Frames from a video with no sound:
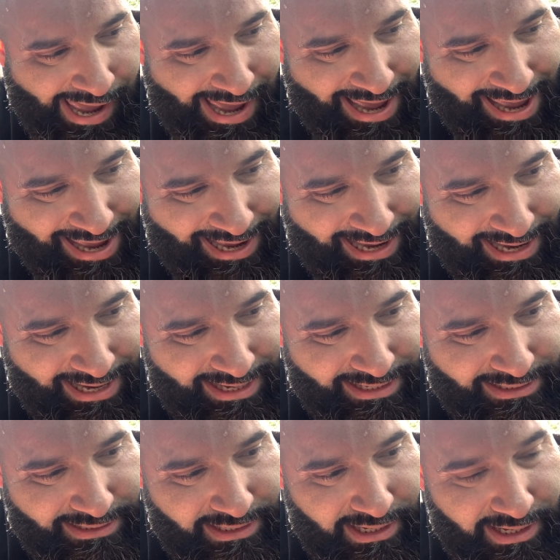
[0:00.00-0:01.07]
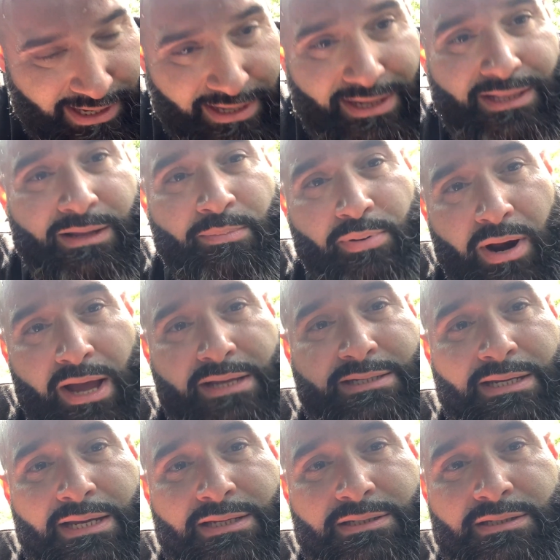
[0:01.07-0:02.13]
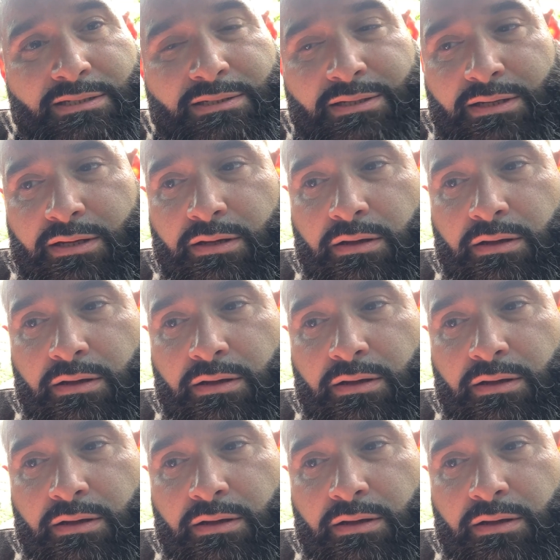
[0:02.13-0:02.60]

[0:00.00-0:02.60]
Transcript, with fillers: And uh, in the process